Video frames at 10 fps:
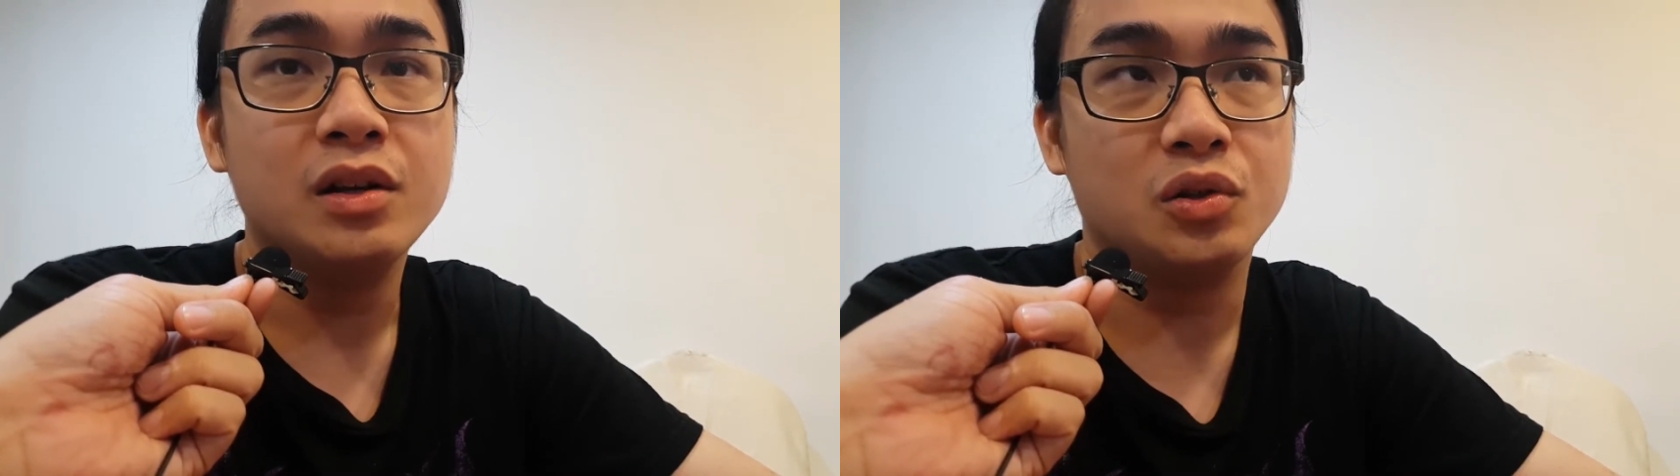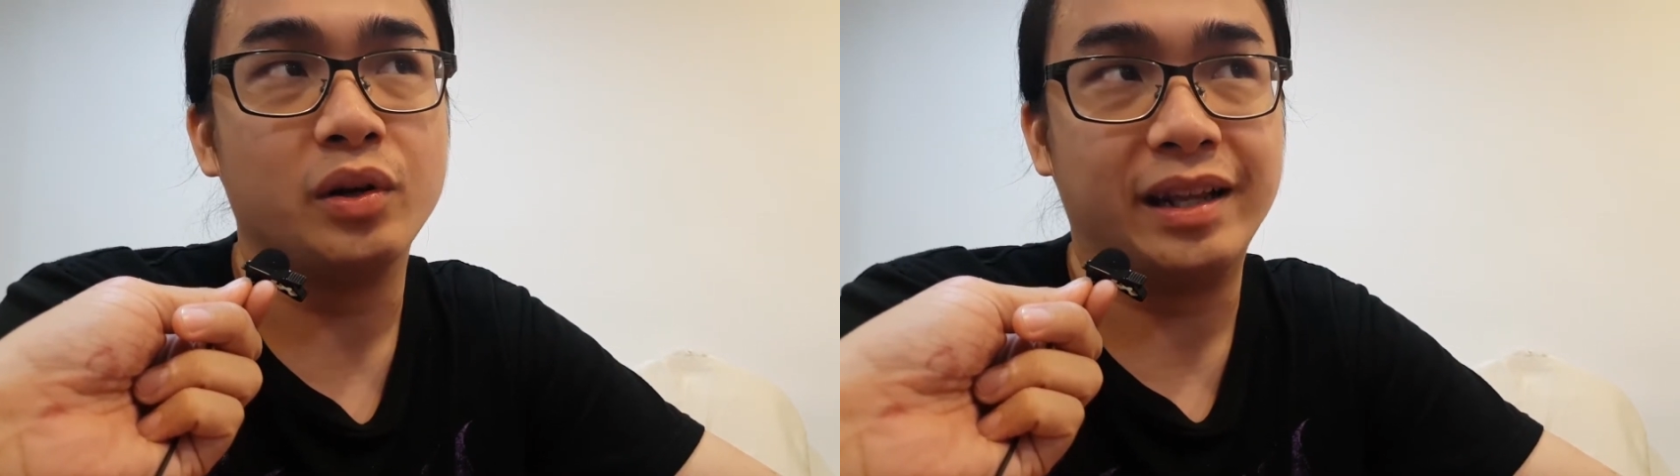
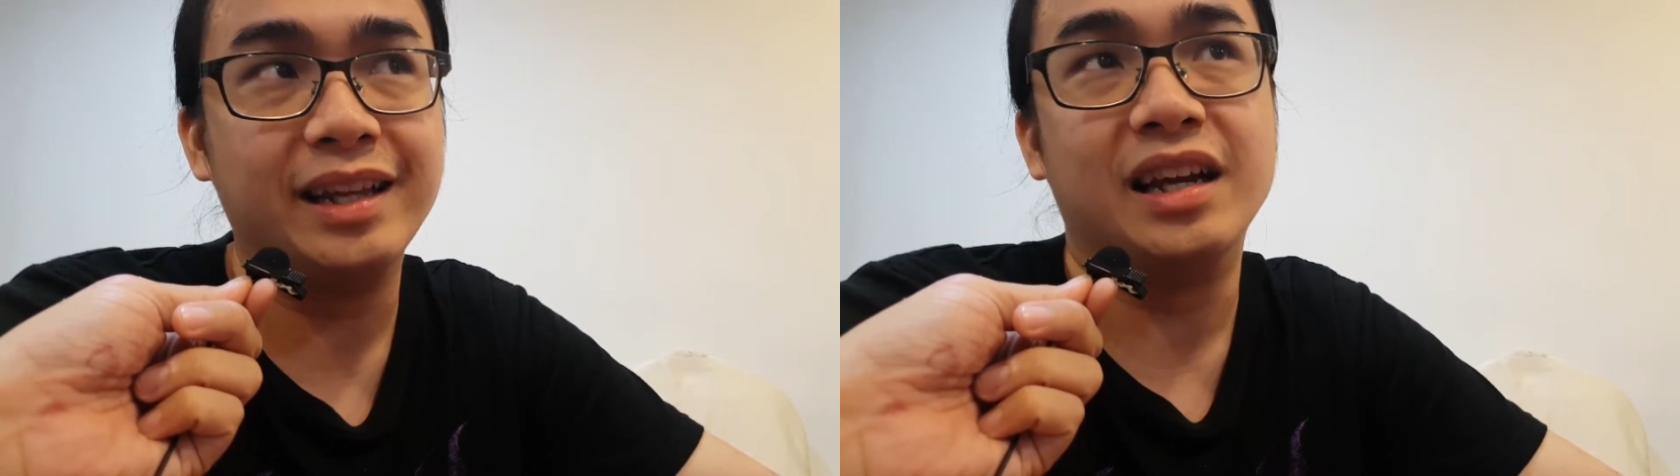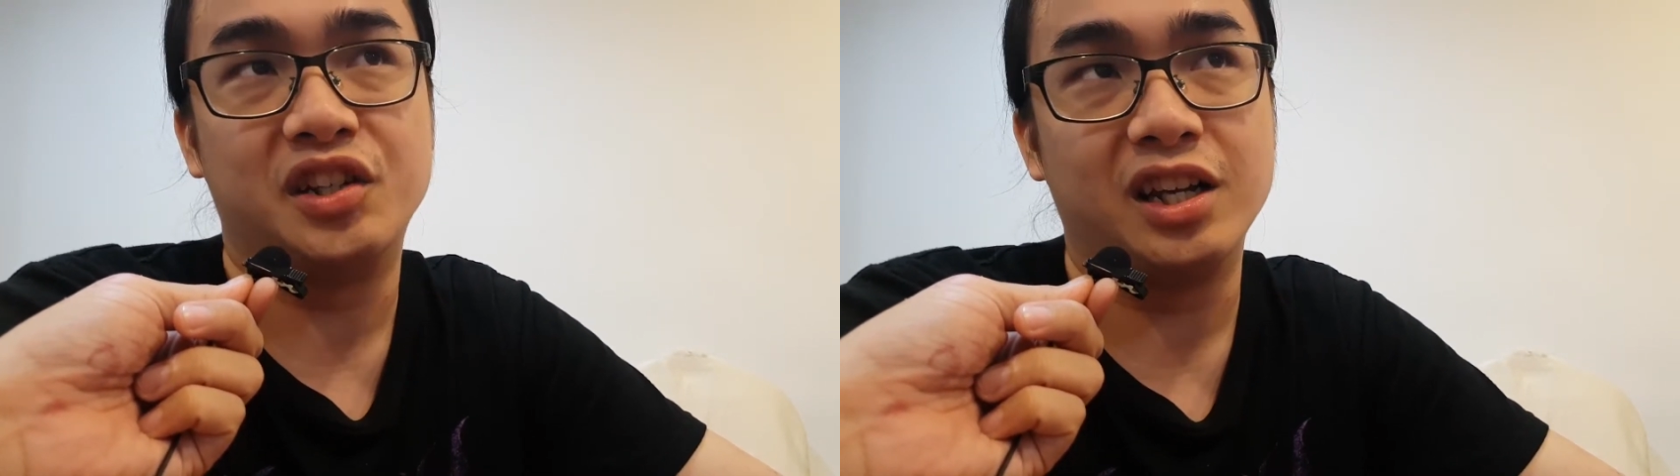So they
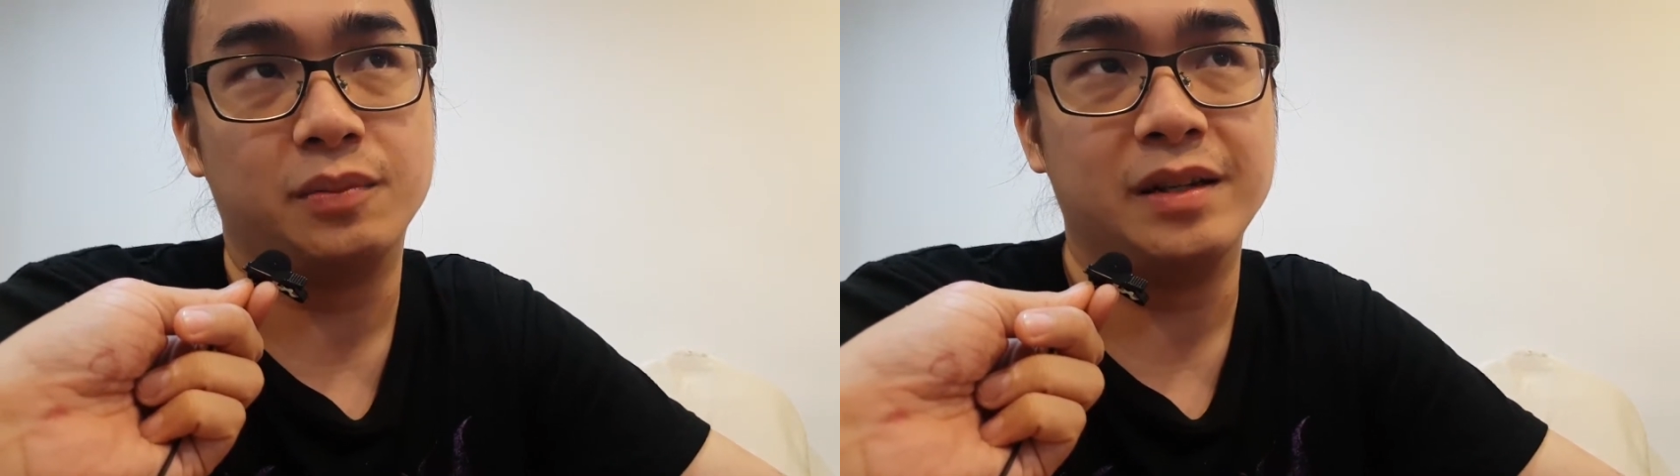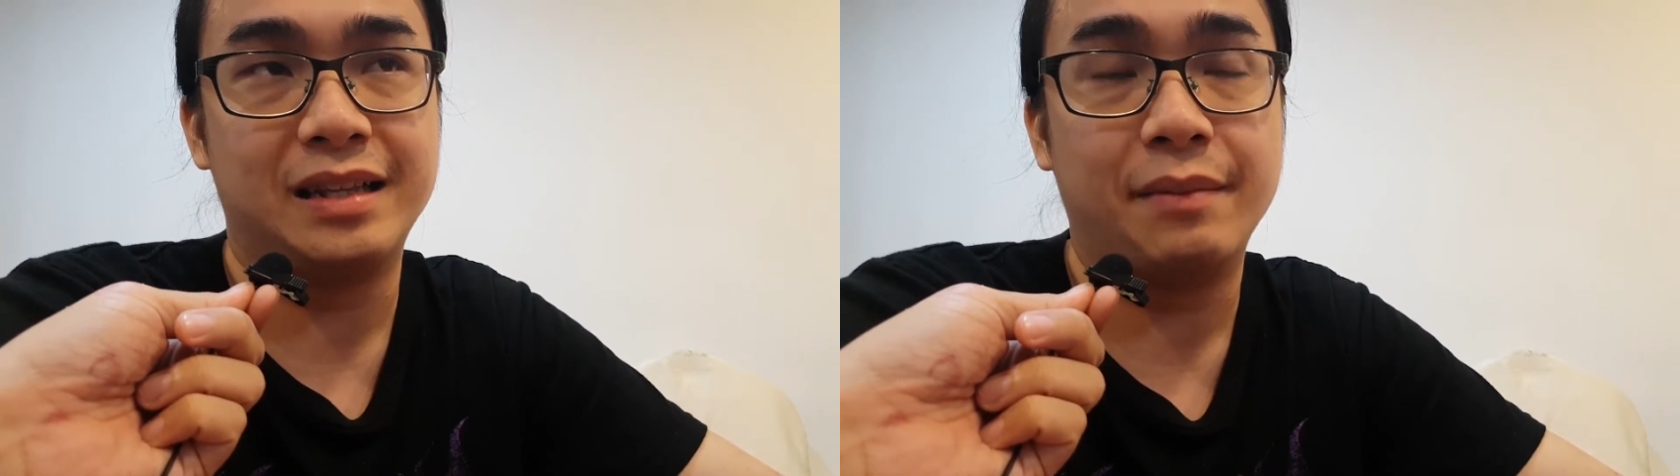did
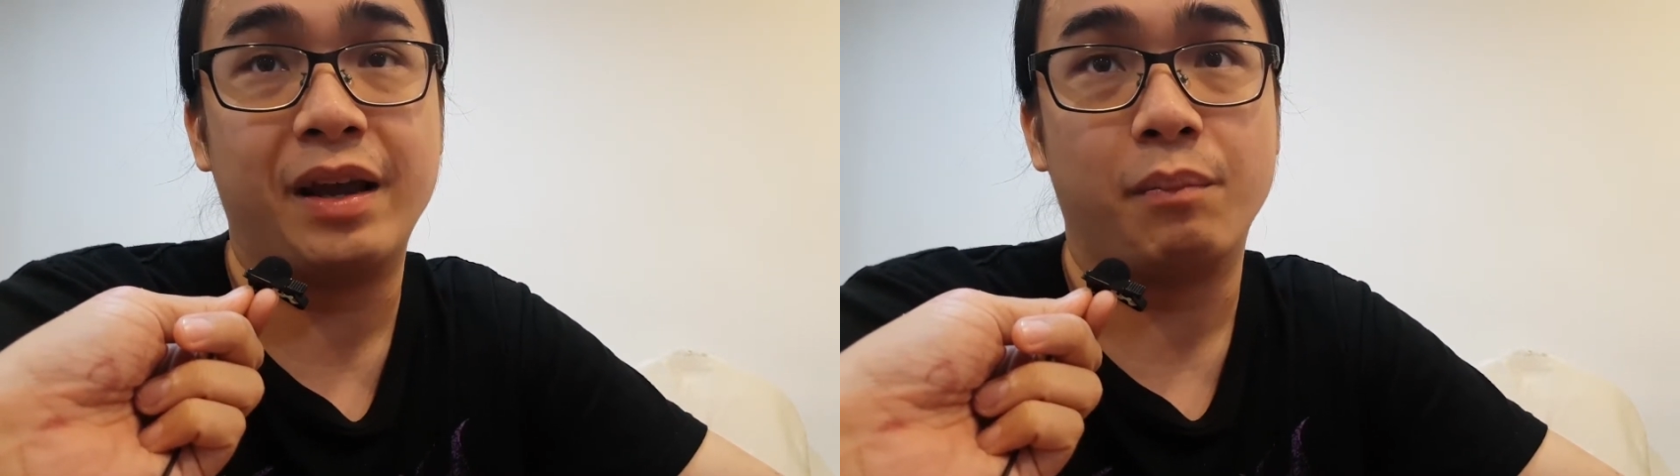adjustments like make